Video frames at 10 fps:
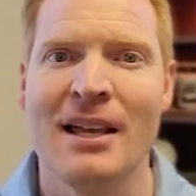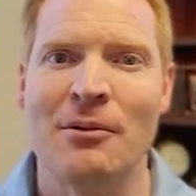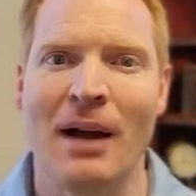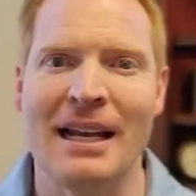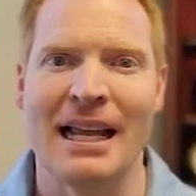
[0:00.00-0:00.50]

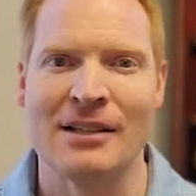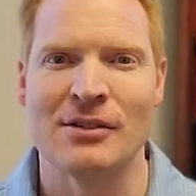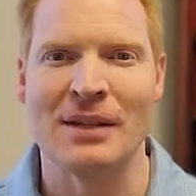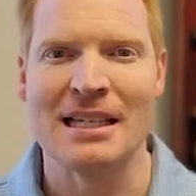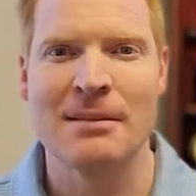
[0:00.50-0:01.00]
right? And so
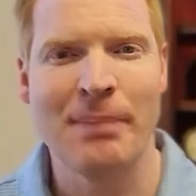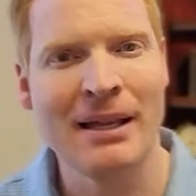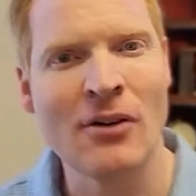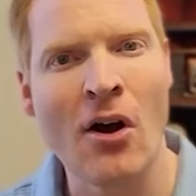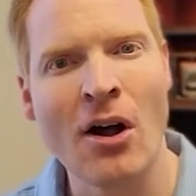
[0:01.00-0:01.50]
they
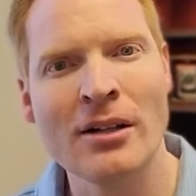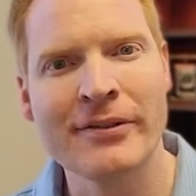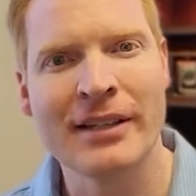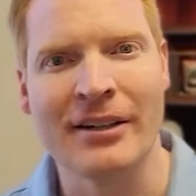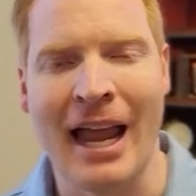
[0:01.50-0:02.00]
spend all of
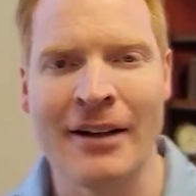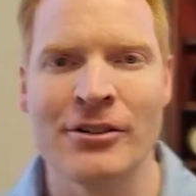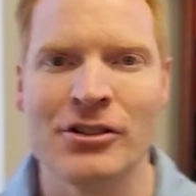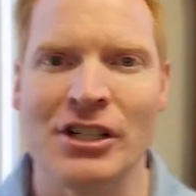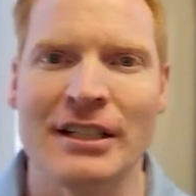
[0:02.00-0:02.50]
their
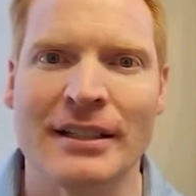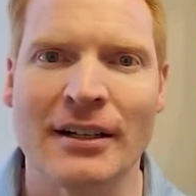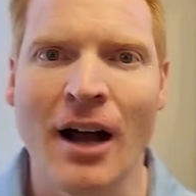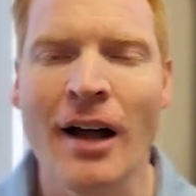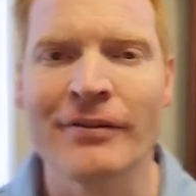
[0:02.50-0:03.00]
energy in the
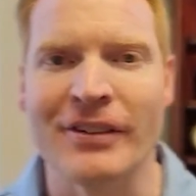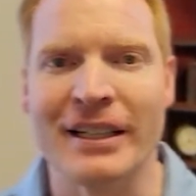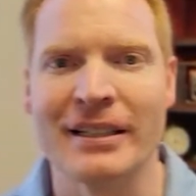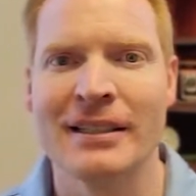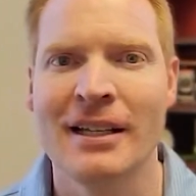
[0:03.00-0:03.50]

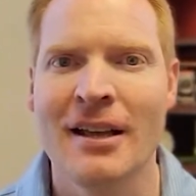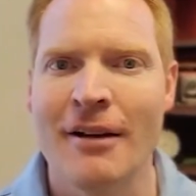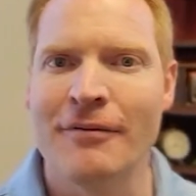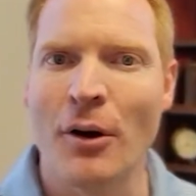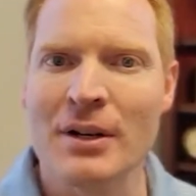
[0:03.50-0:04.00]
conflict
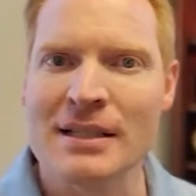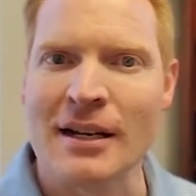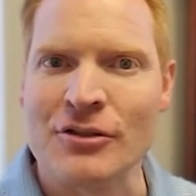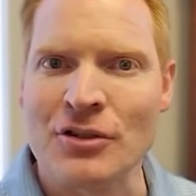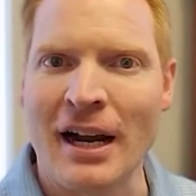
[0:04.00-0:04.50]
focused
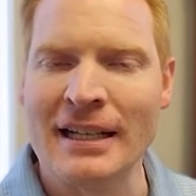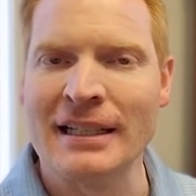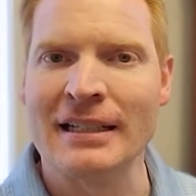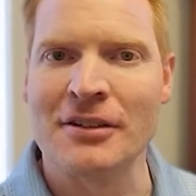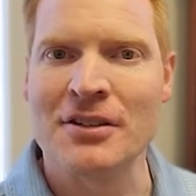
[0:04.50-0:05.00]
on trying to
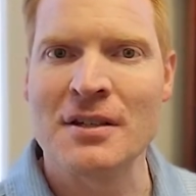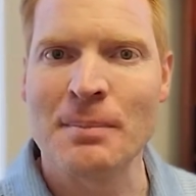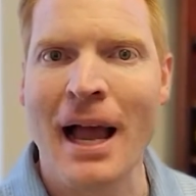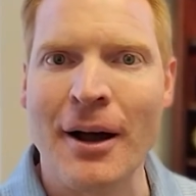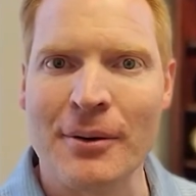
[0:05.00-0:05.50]
get their
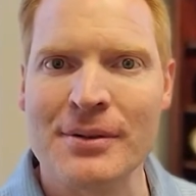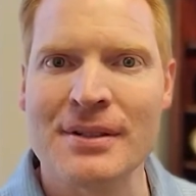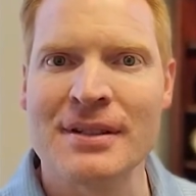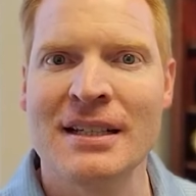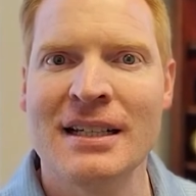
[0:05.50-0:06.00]

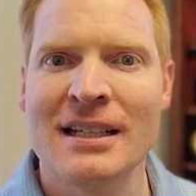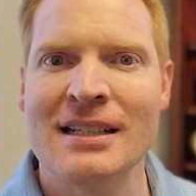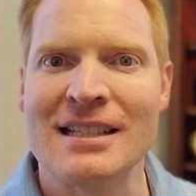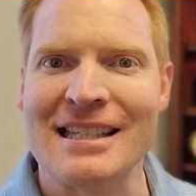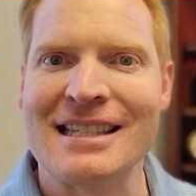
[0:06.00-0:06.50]
spouse
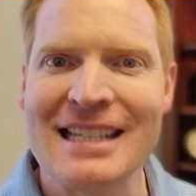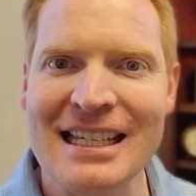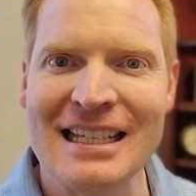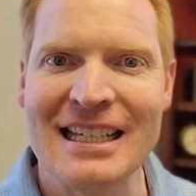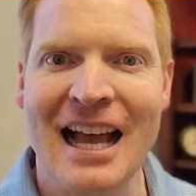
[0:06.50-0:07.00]
to
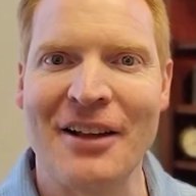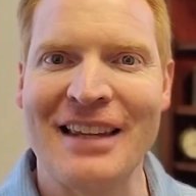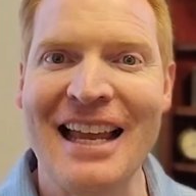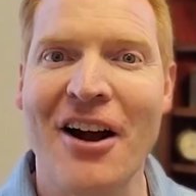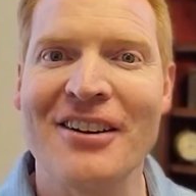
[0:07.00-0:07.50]
see how
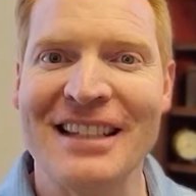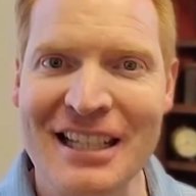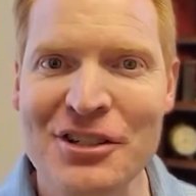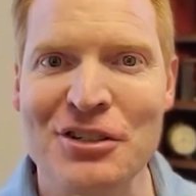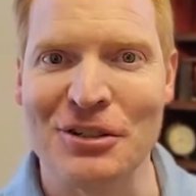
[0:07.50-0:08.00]
they are
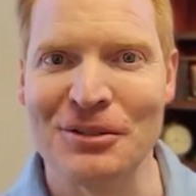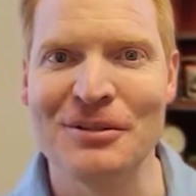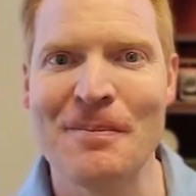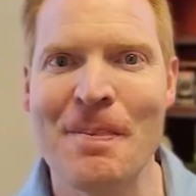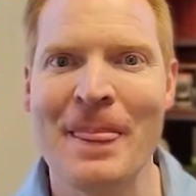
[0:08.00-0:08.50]
the
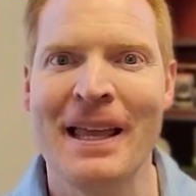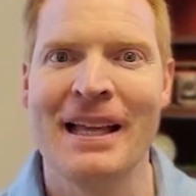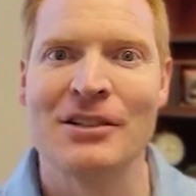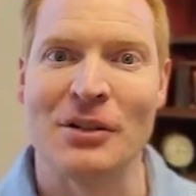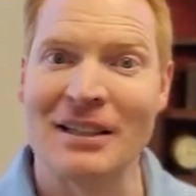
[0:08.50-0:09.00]
issue
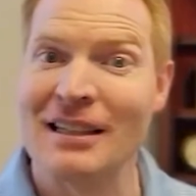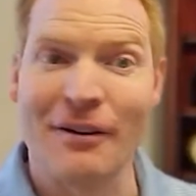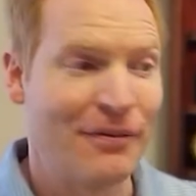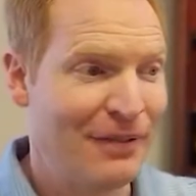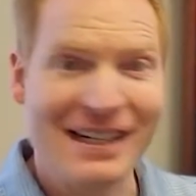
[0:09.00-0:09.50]
so that
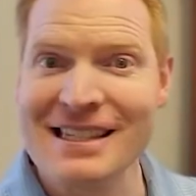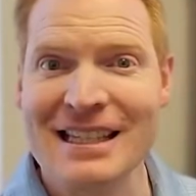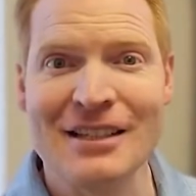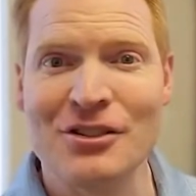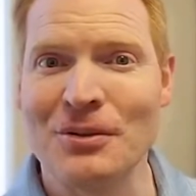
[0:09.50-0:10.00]
they'll fix
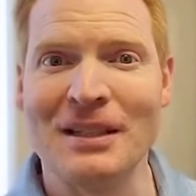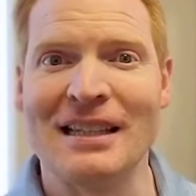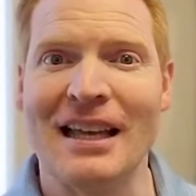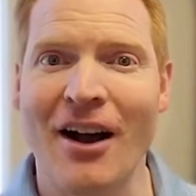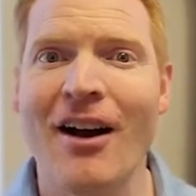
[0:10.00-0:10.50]
the issue that
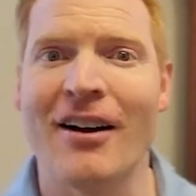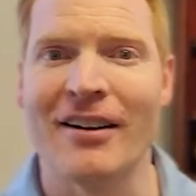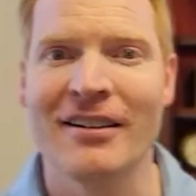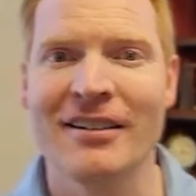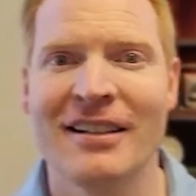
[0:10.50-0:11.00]
they
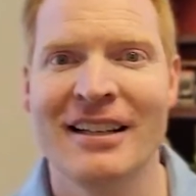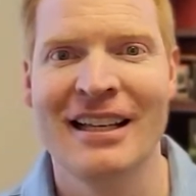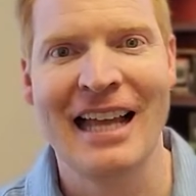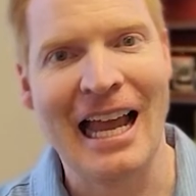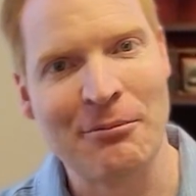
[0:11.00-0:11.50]
are
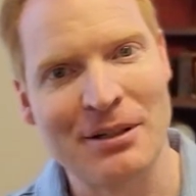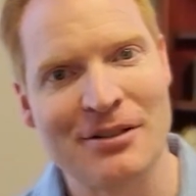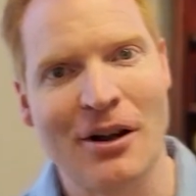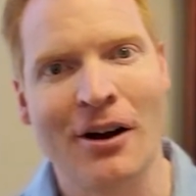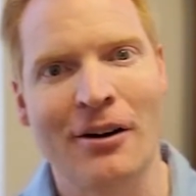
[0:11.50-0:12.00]
and
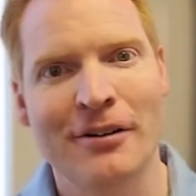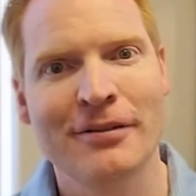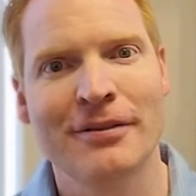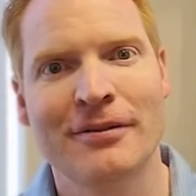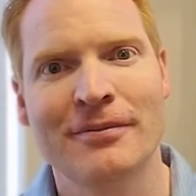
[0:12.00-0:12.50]

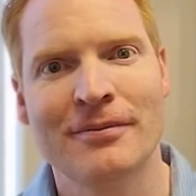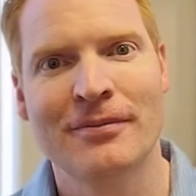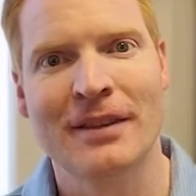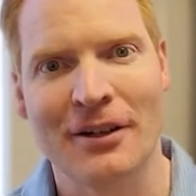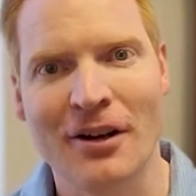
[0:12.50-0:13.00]
resolve
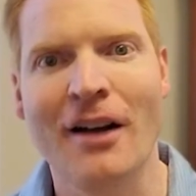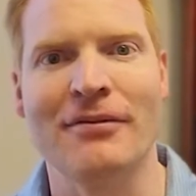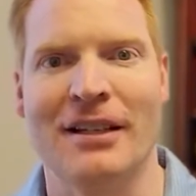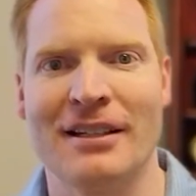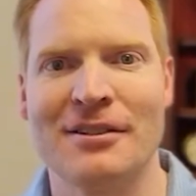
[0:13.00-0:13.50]
their
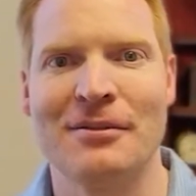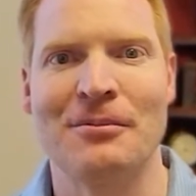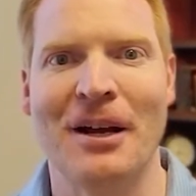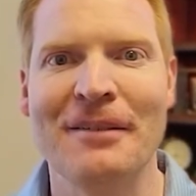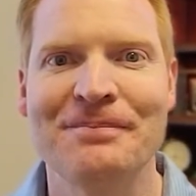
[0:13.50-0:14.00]
conflict,
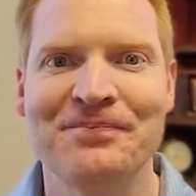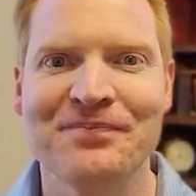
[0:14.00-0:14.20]
right?